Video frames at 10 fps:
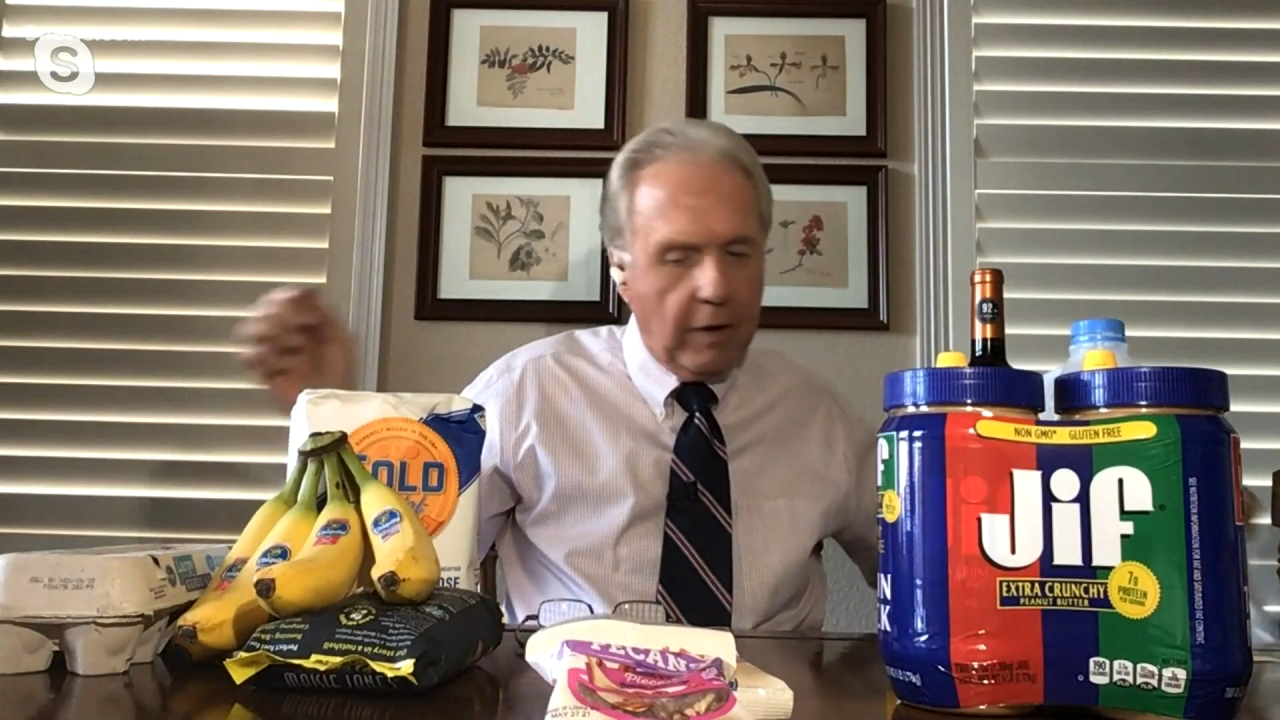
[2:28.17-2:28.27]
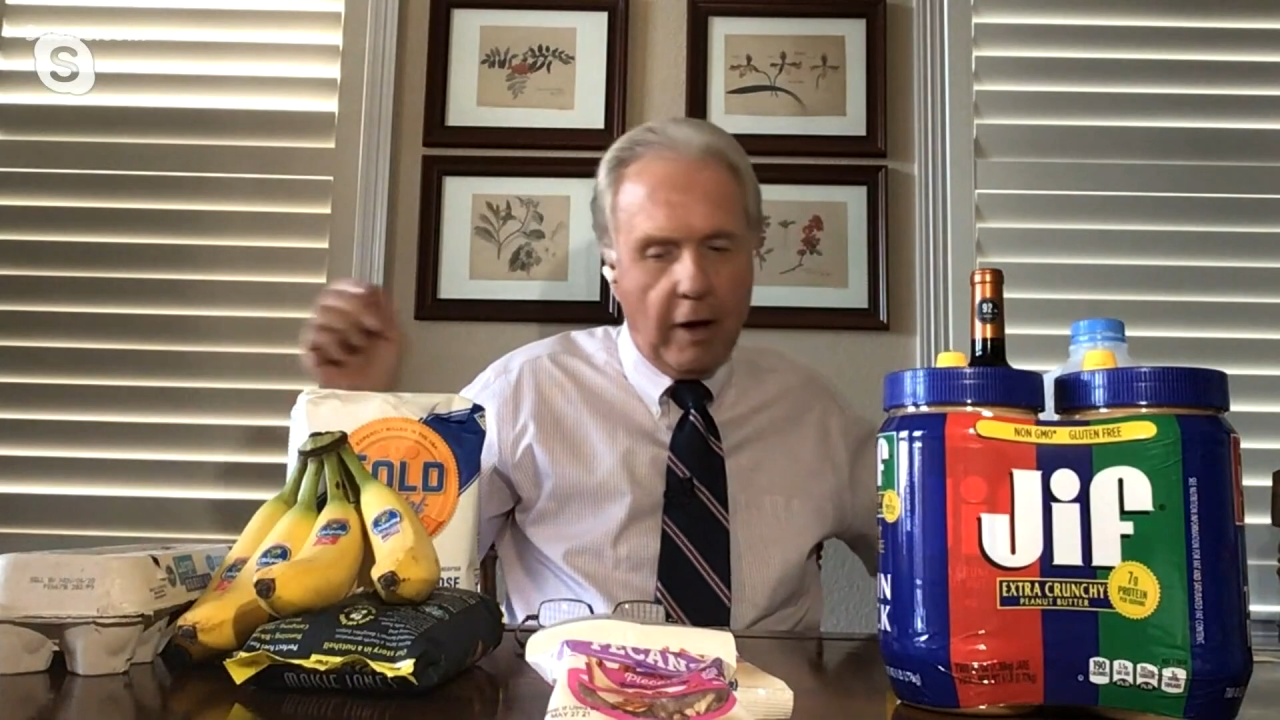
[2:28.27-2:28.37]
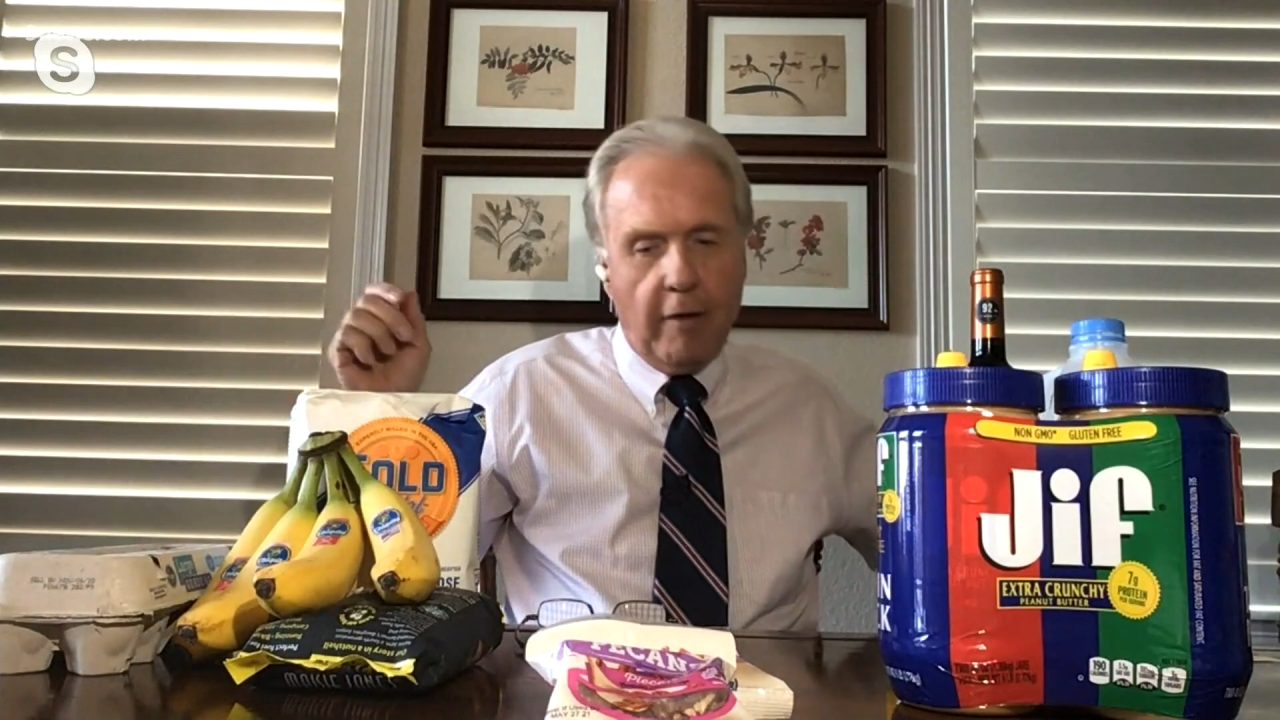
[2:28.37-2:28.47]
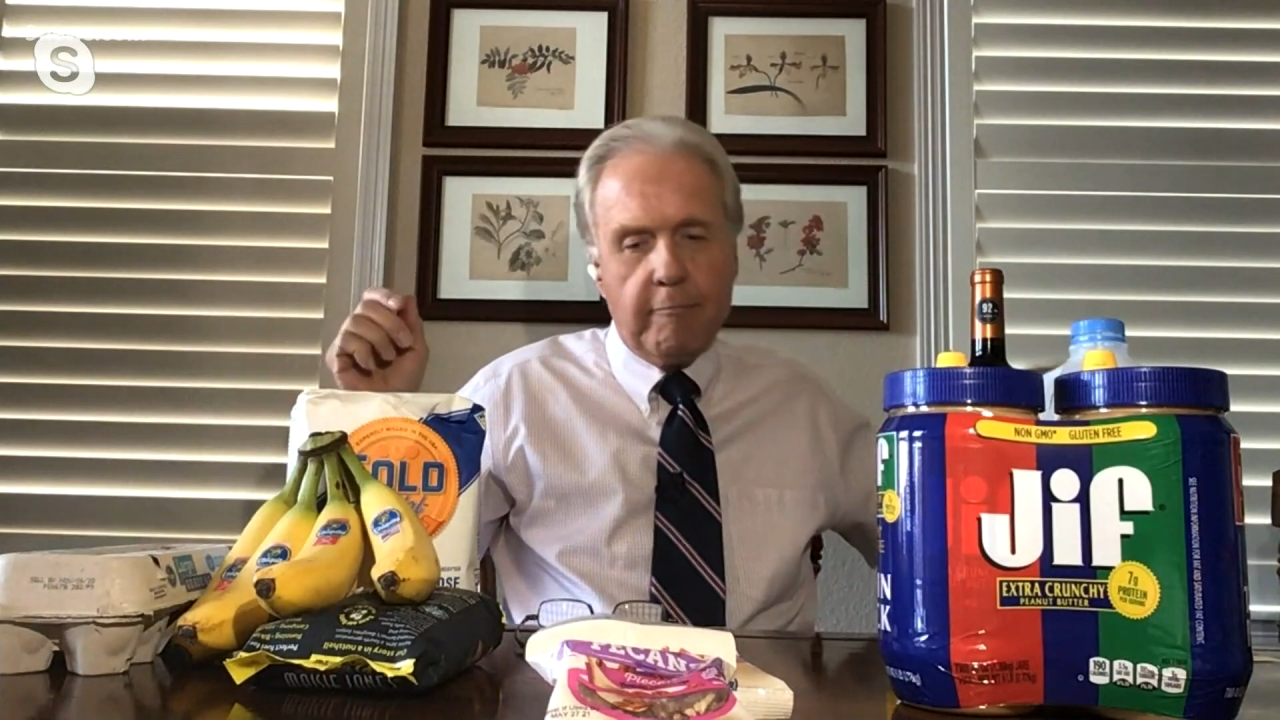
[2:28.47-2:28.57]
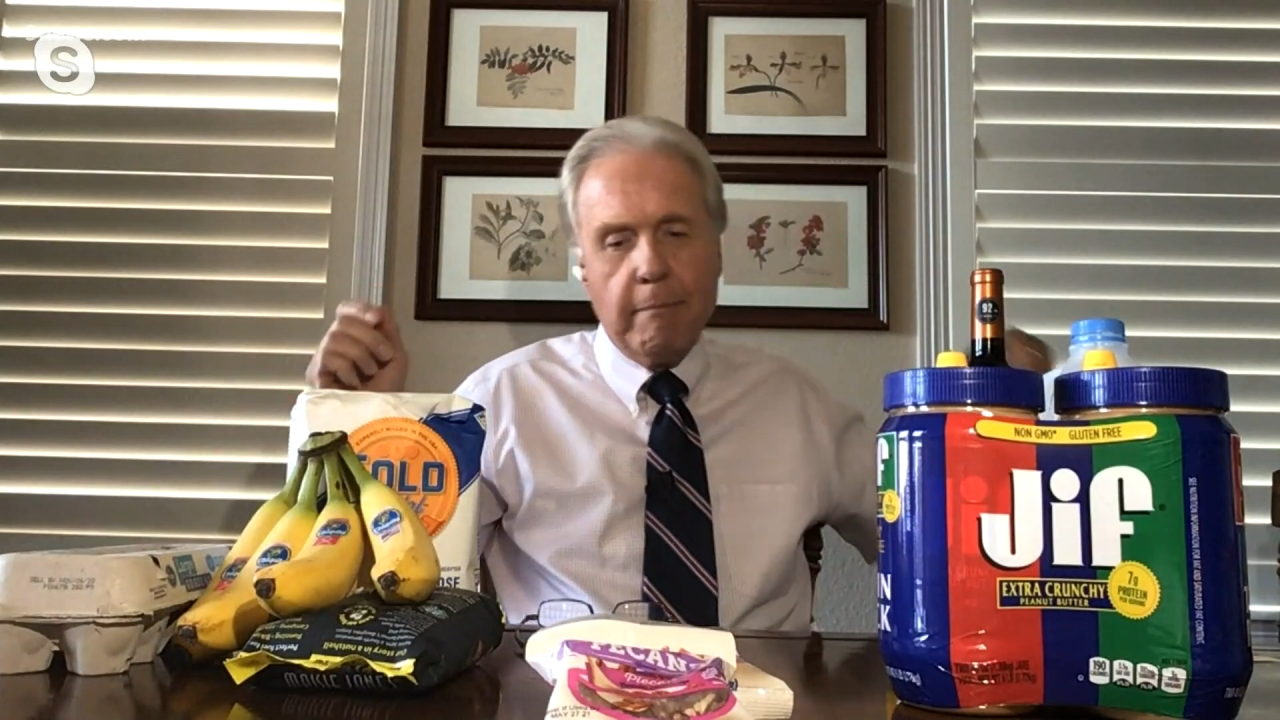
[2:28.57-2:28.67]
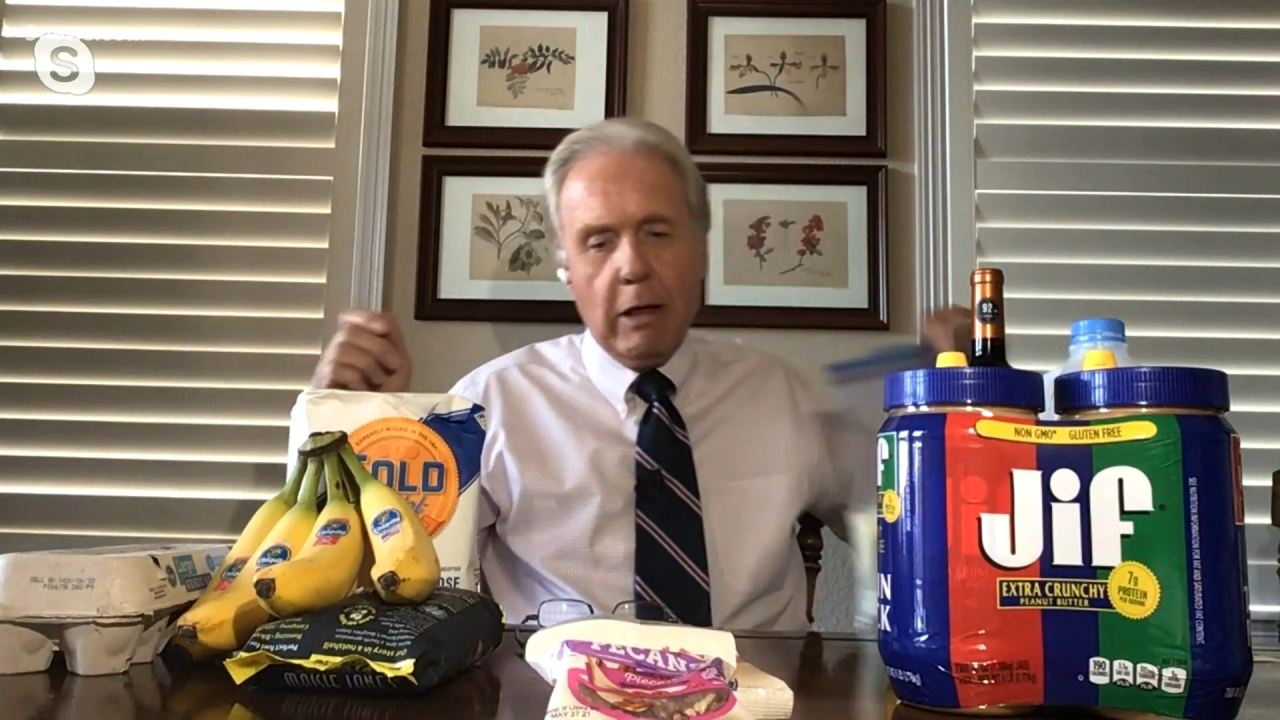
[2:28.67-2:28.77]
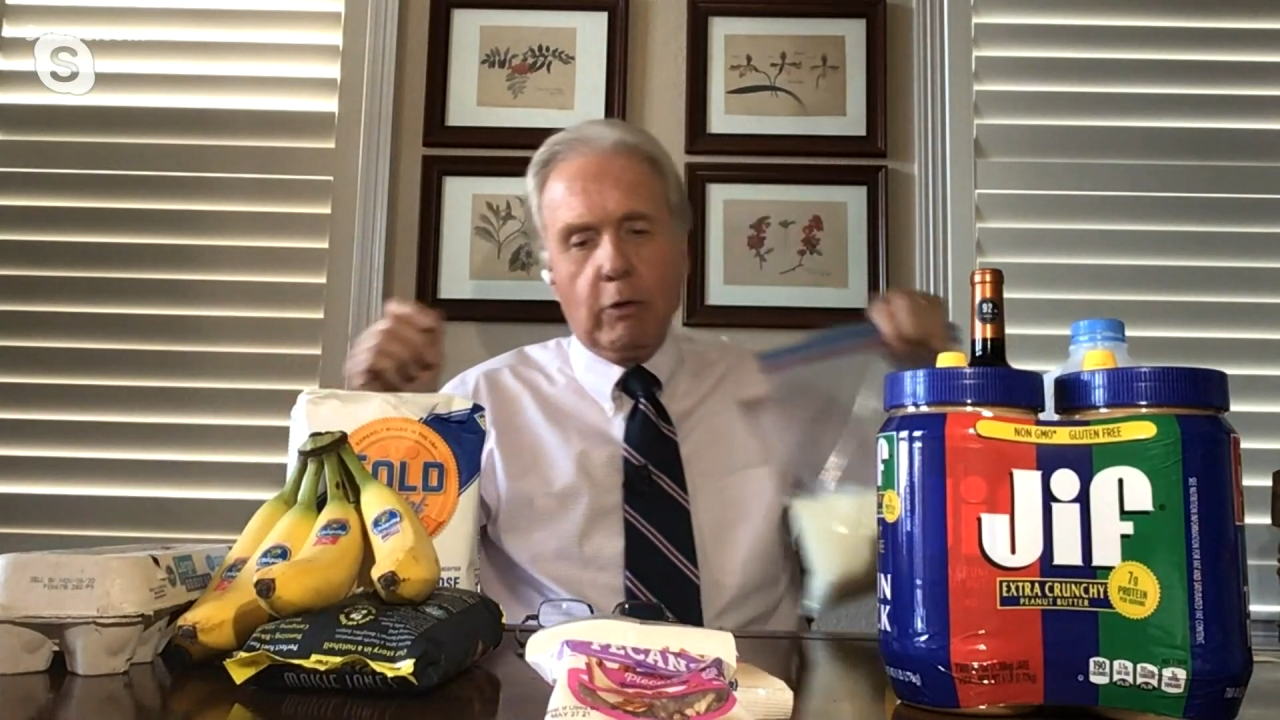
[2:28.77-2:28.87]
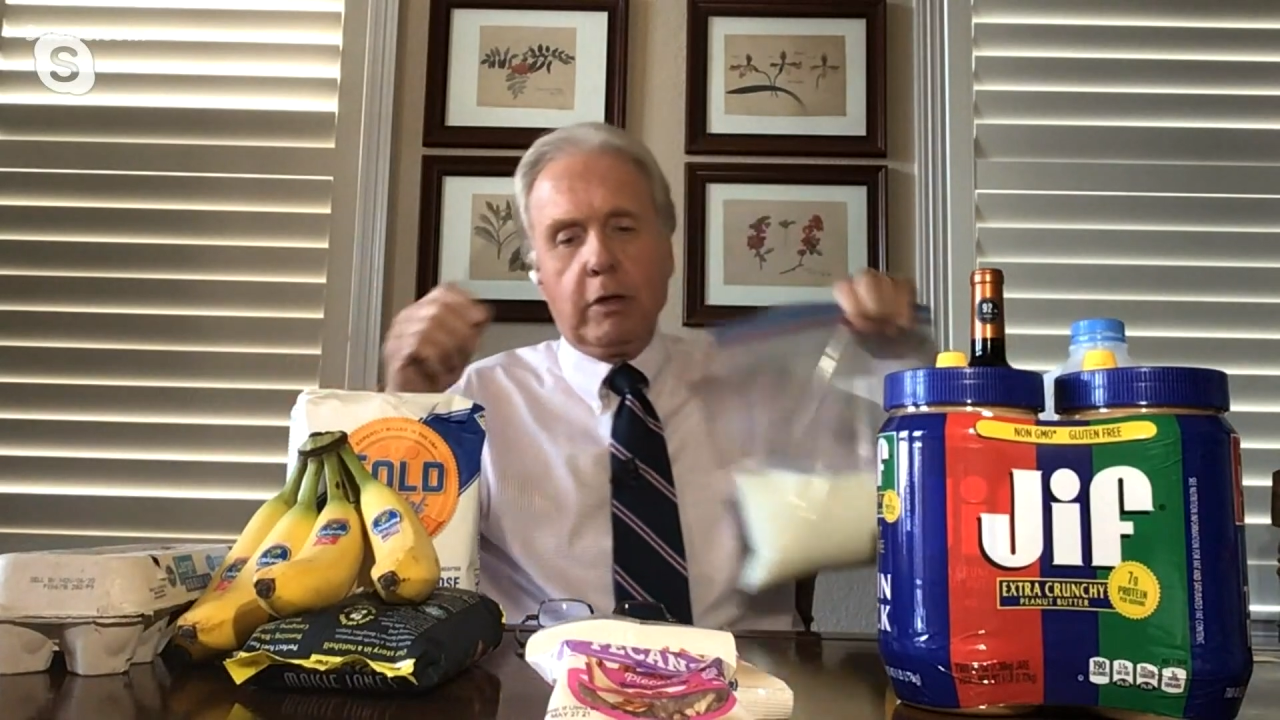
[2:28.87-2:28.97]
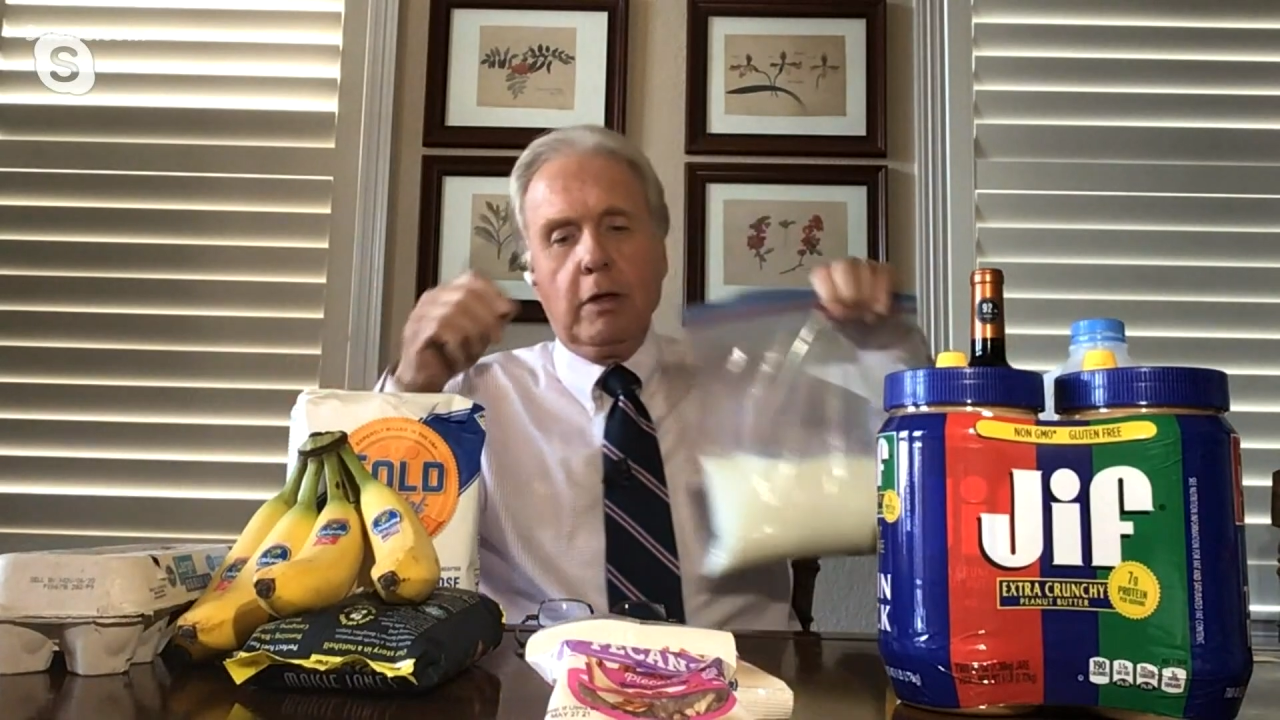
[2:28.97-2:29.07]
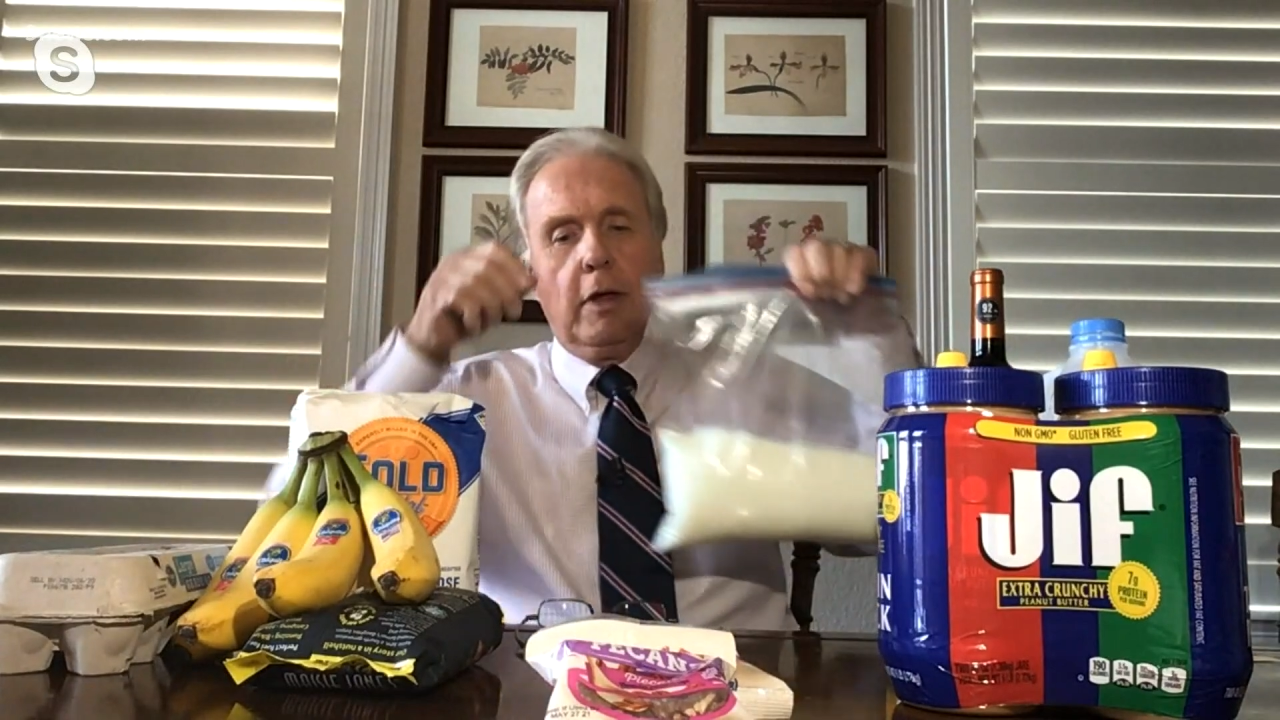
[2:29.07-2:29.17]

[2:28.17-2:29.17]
of milk.